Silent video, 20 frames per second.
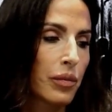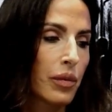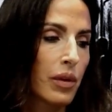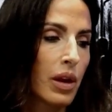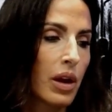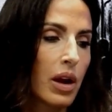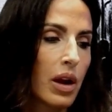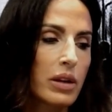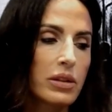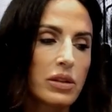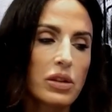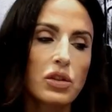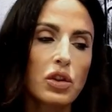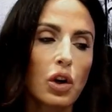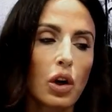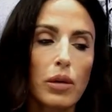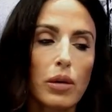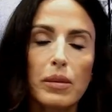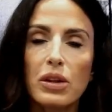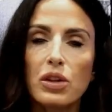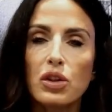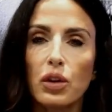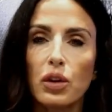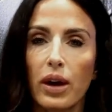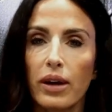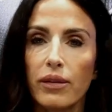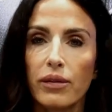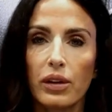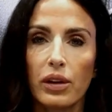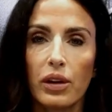A determined
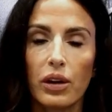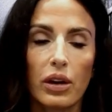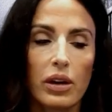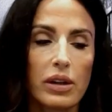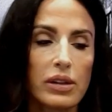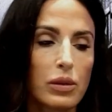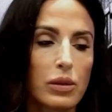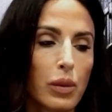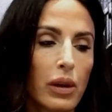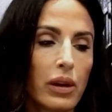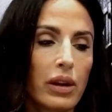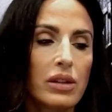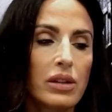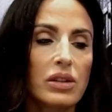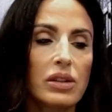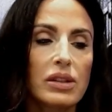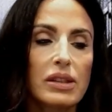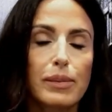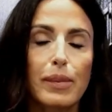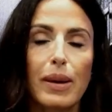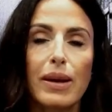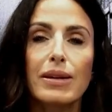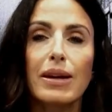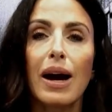trafficker is willing to spend